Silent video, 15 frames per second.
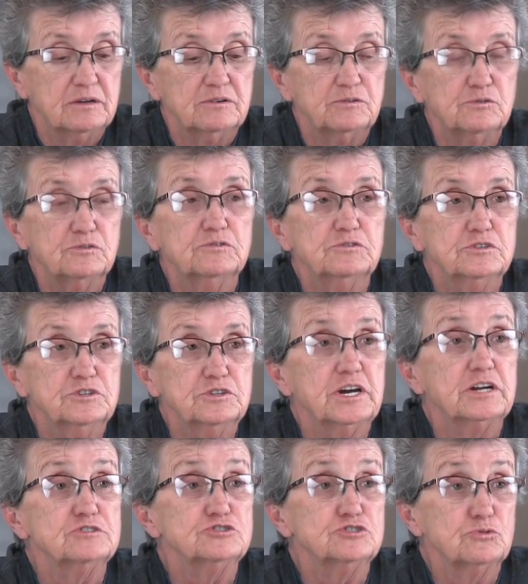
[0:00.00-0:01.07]
But you got to
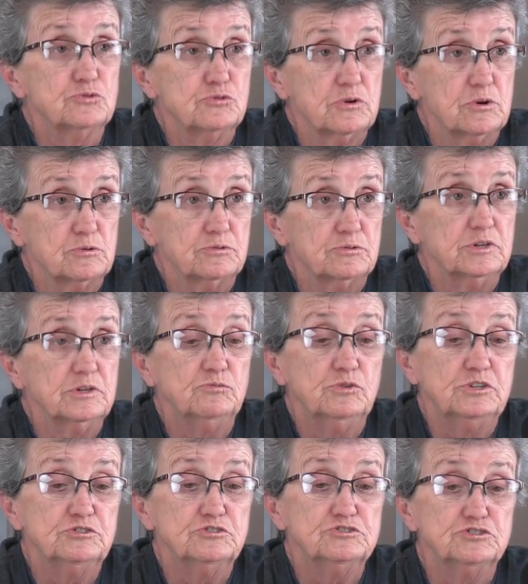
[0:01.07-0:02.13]
show growth. And when
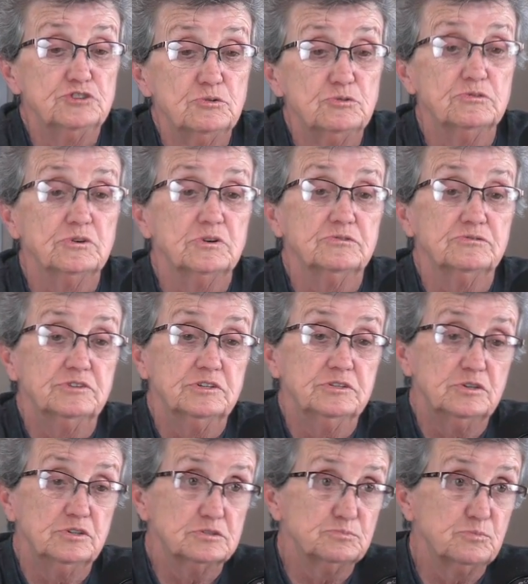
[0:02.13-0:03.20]
you show growth, then
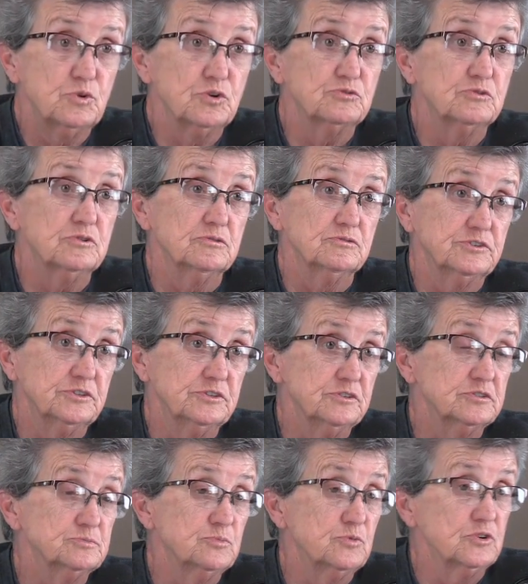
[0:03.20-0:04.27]
there's more growth, and there's
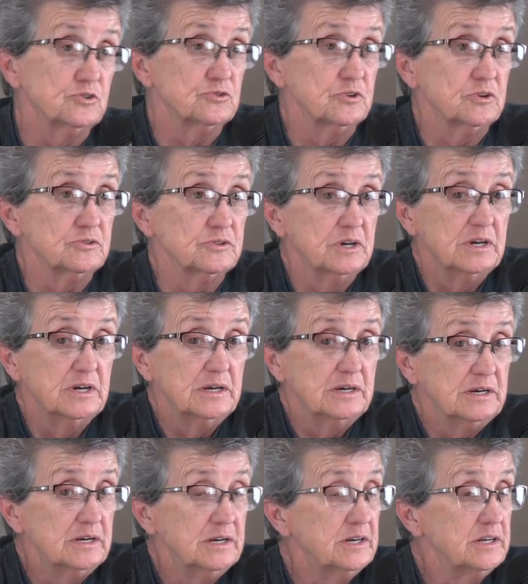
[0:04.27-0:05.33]
more growth.
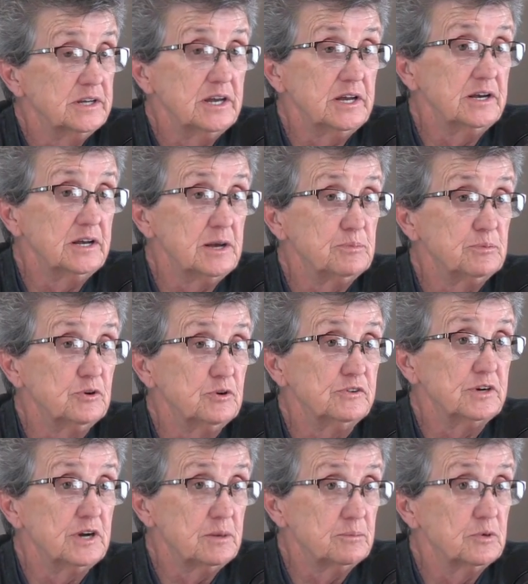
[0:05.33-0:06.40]
And it can't happen
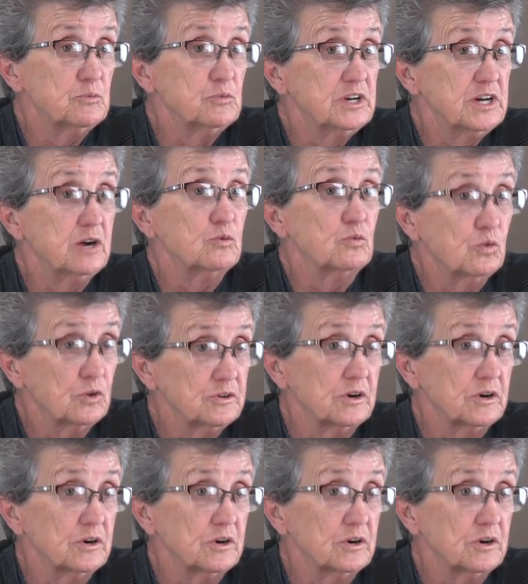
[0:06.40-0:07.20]
overnight, but we got to work on